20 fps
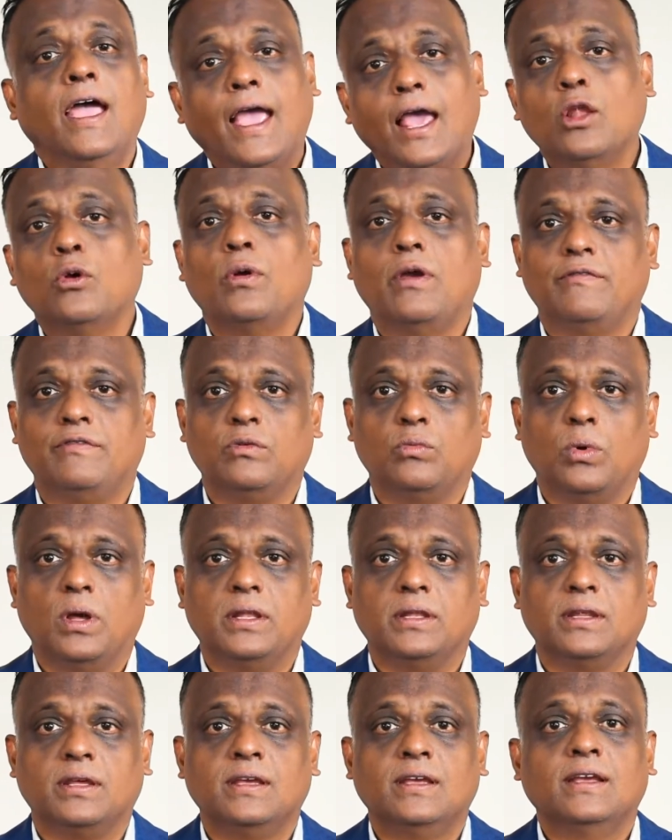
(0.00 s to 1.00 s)
Hello
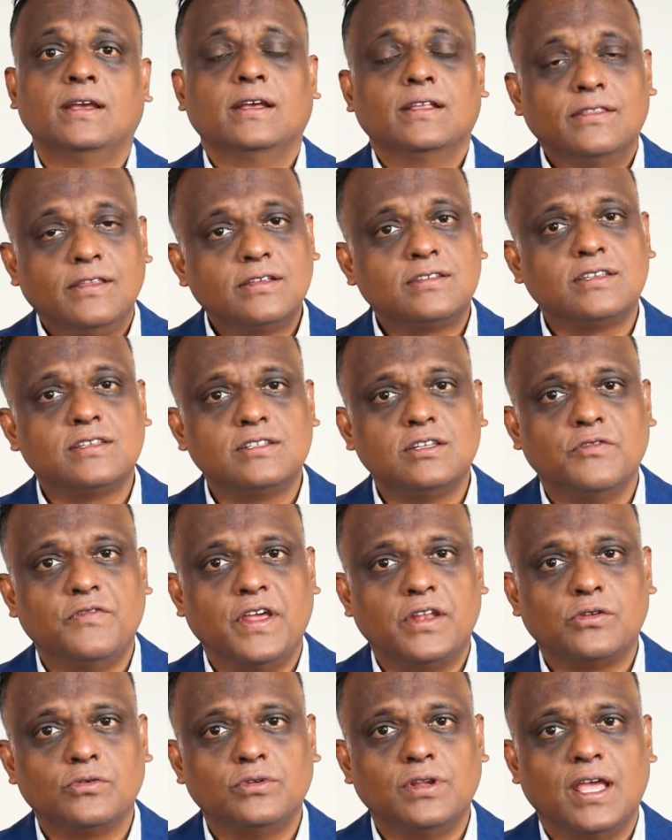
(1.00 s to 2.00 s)
everyone, this is
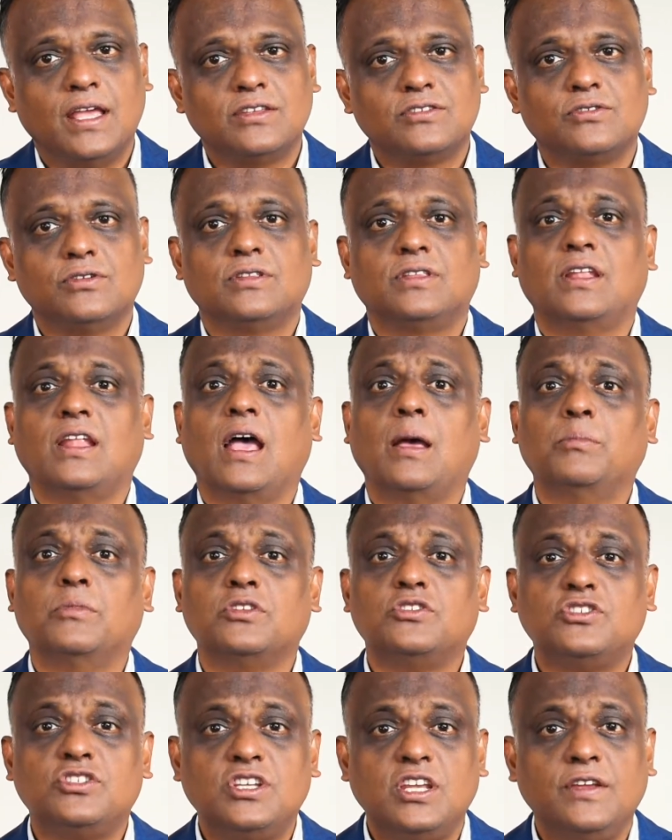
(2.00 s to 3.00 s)
Leveto Nazareth and I'm the
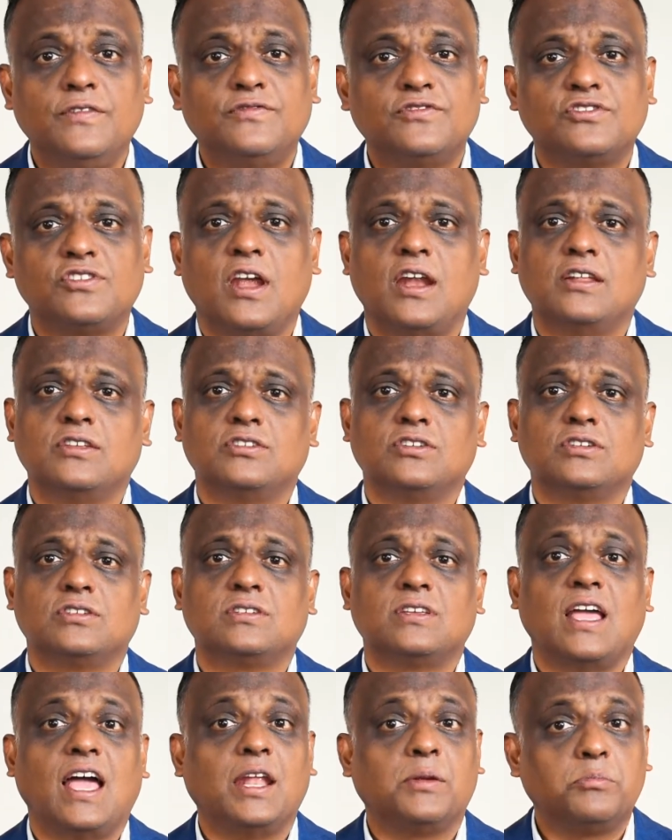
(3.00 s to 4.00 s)
Chief
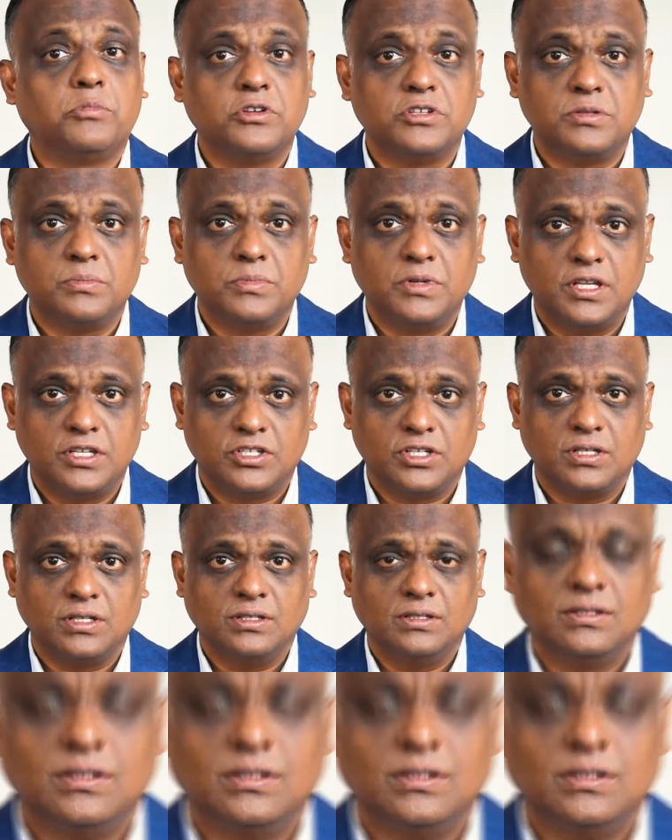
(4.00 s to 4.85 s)
Strategist at Prism Digital.